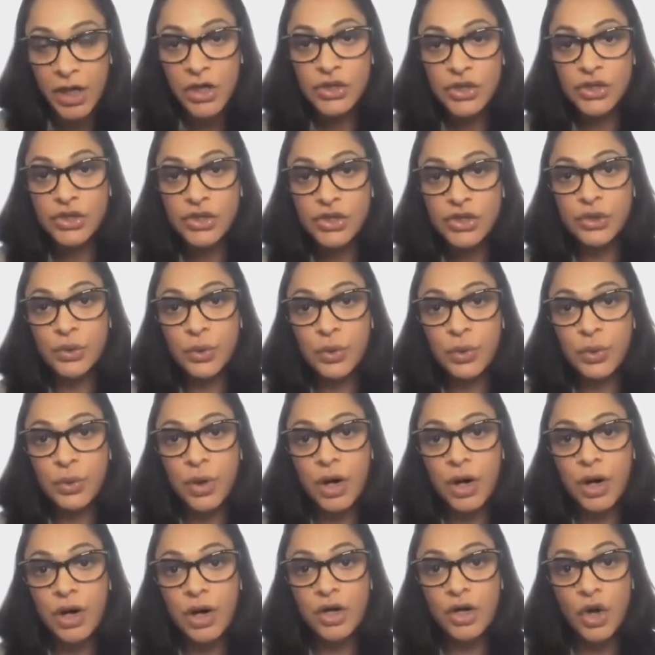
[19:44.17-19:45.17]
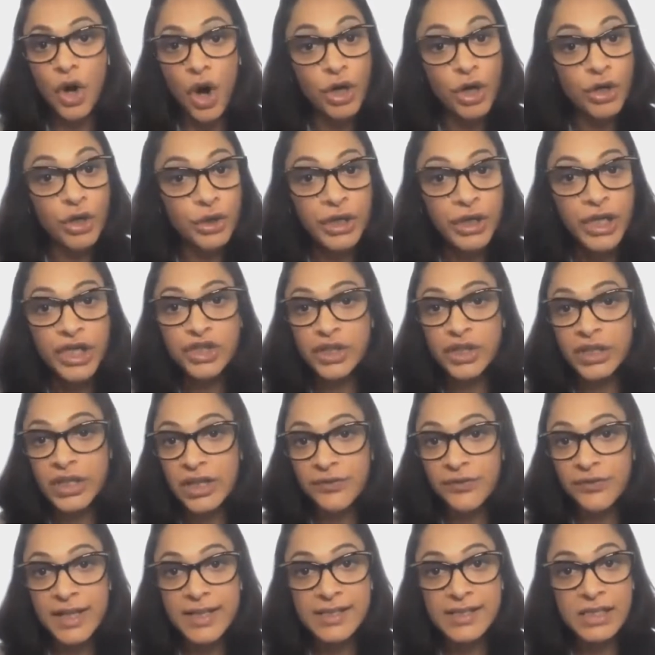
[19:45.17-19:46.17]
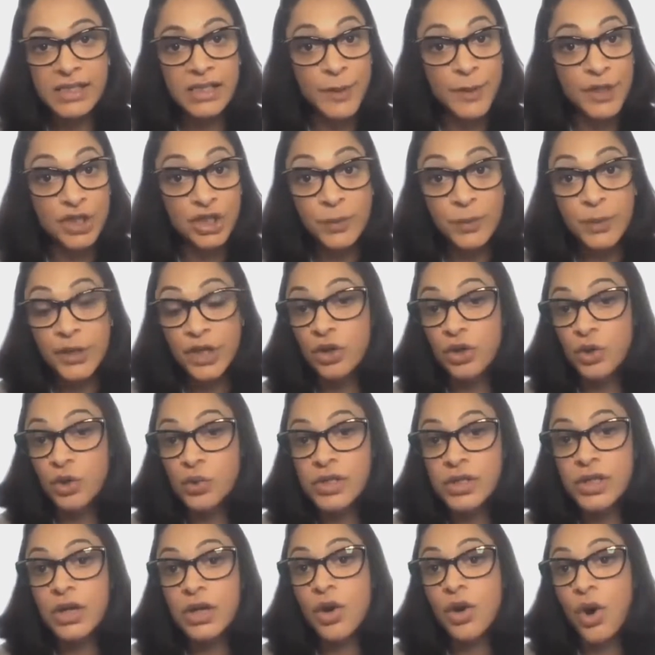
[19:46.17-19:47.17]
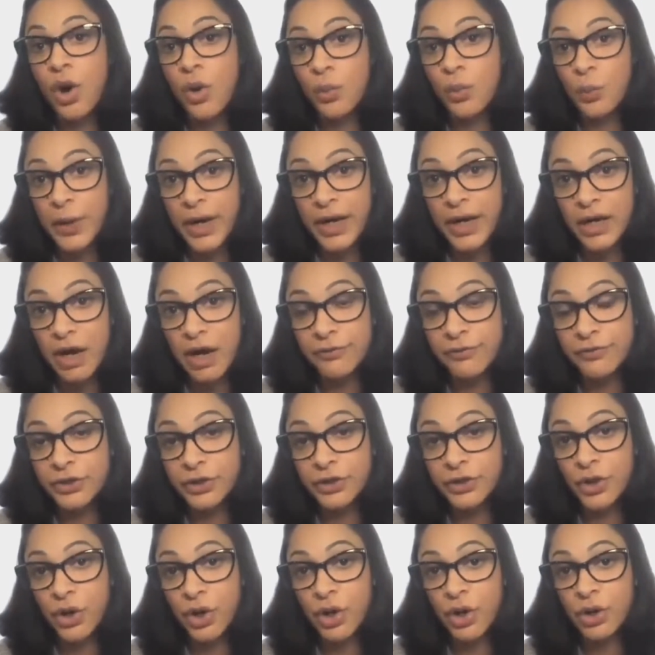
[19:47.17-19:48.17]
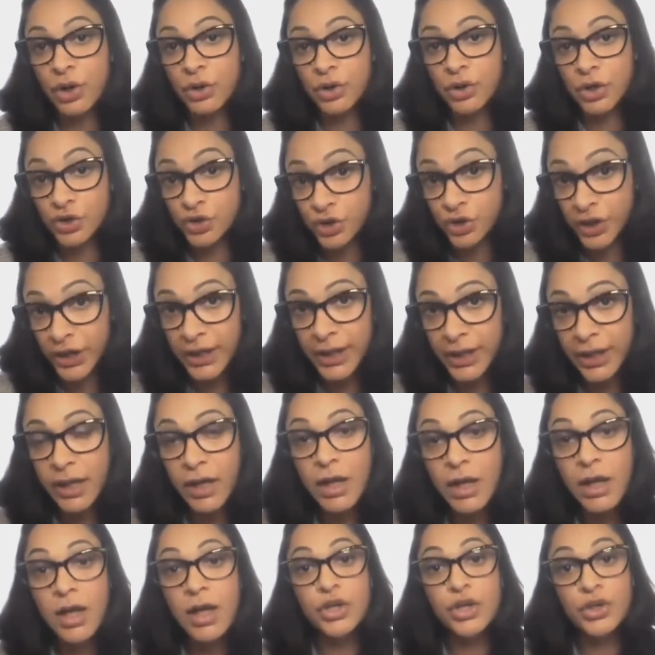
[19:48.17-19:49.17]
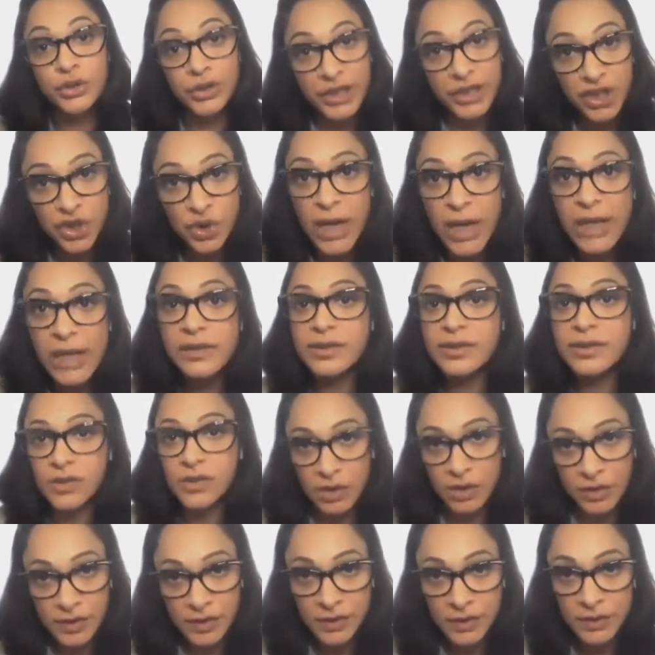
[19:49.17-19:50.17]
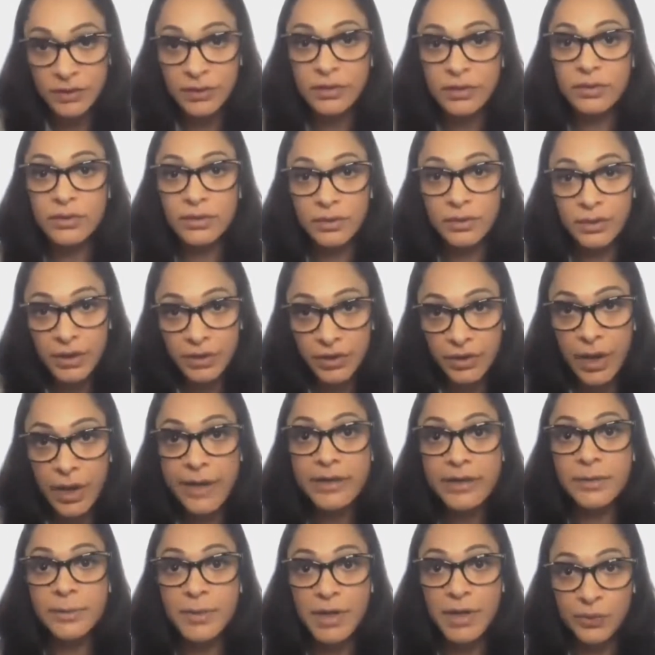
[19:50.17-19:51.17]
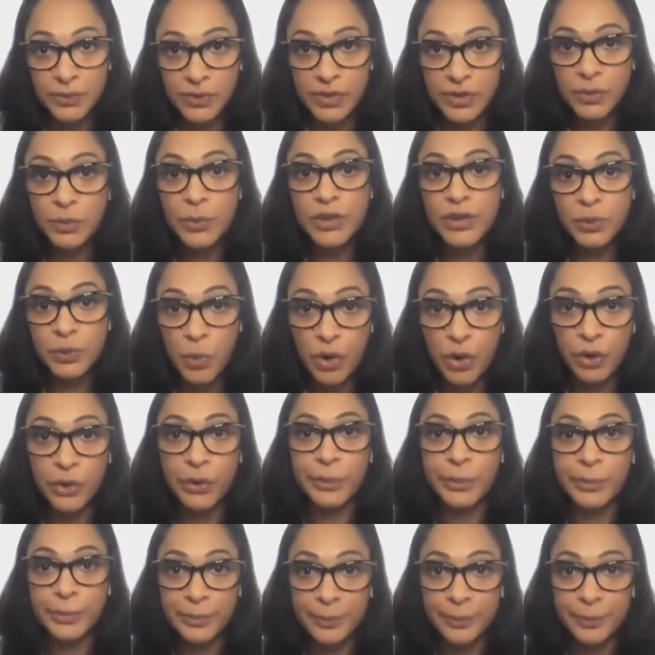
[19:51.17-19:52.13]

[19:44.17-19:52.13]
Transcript: So long duration events, especially when you're losing a lot of weight after your training, you need to add the salts in the right amounts with water.